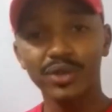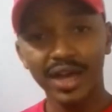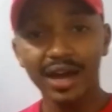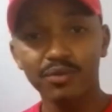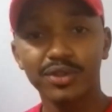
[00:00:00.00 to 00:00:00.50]

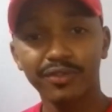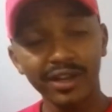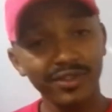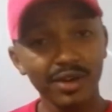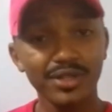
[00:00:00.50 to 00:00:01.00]
With
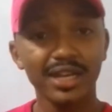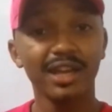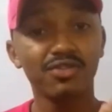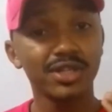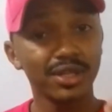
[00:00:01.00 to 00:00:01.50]

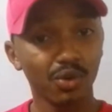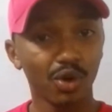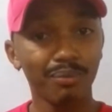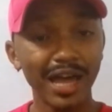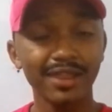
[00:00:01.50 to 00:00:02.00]
5,000 every
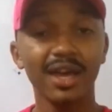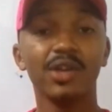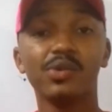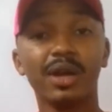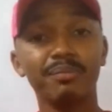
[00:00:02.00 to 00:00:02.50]
single month,
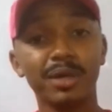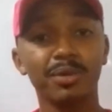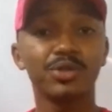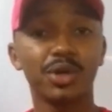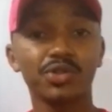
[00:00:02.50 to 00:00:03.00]
you can be
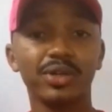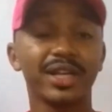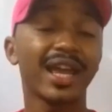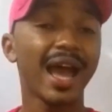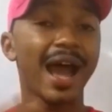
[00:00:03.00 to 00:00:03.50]
able to
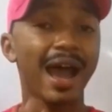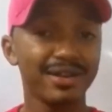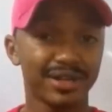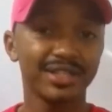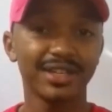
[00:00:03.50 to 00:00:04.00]
actually rear
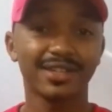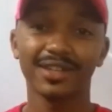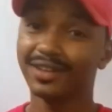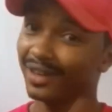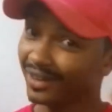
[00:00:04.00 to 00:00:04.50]
100
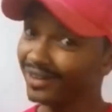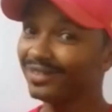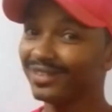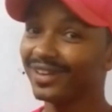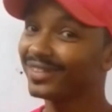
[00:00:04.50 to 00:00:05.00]
chicks.
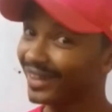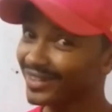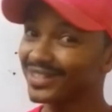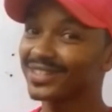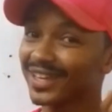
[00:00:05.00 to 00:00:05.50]
Again,
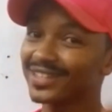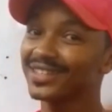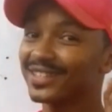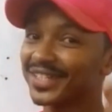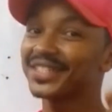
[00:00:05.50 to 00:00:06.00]
that is
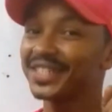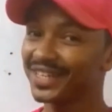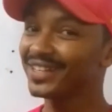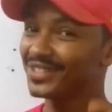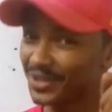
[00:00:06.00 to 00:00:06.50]
discussed in great
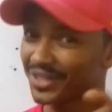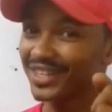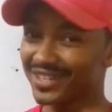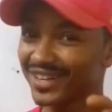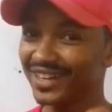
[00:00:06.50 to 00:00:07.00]
detail
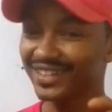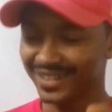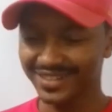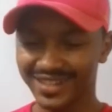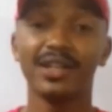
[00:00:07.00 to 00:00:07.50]
during the training
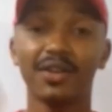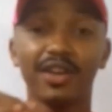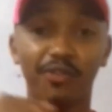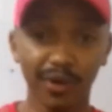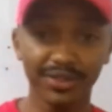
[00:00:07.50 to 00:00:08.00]
days. Now,
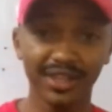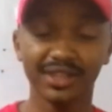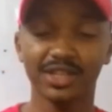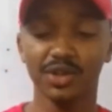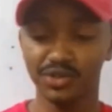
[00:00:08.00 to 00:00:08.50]
the fourth
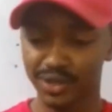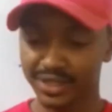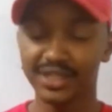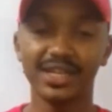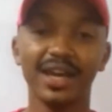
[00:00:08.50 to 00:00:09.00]
thing that you
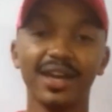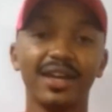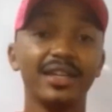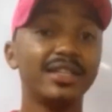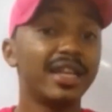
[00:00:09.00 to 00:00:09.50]
actually need
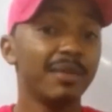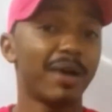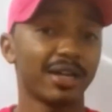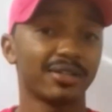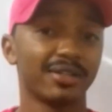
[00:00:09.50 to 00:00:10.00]
is
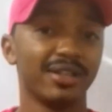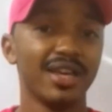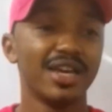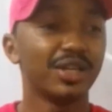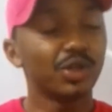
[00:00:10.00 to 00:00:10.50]
labor.
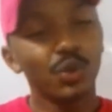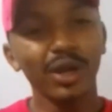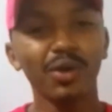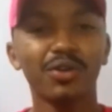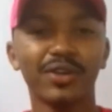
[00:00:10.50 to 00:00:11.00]
Now, to
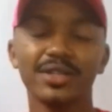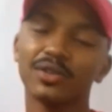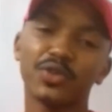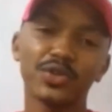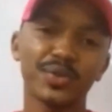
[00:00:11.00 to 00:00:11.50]
a lot of guys,
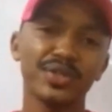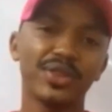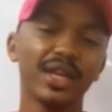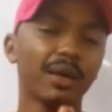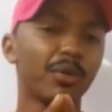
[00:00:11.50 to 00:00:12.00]
of course, when
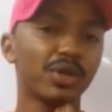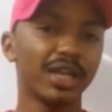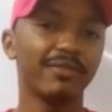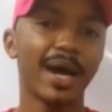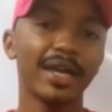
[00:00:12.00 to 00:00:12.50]
you think about
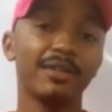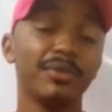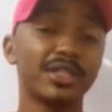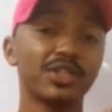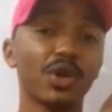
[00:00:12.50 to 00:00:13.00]
labor, it
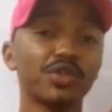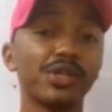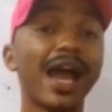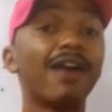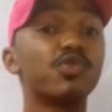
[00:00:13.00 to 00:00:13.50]
means that you
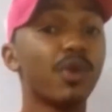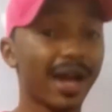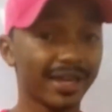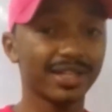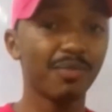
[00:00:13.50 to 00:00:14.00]
actually have to
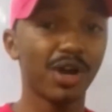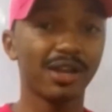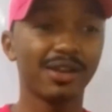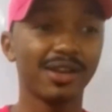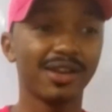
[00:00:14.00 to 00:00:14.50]
hire someone.